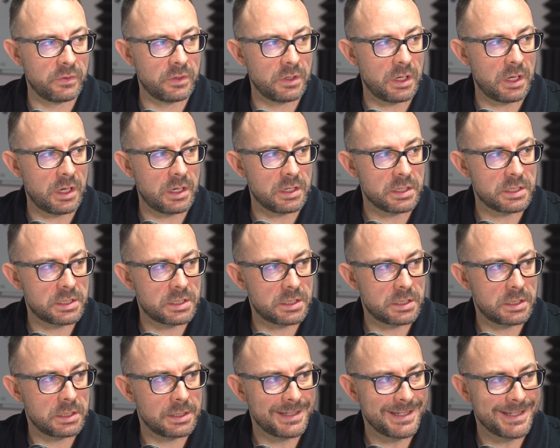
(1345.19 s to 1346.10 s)
the
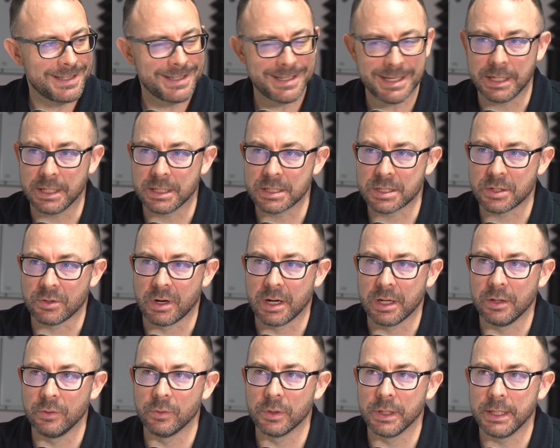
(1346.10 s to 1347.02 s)
last 6 or
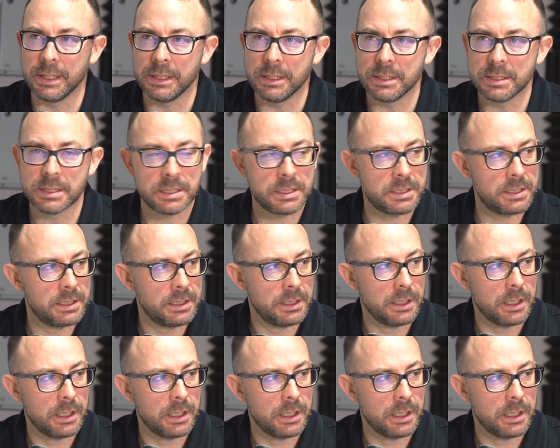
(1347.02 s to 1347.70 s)
8 weeks.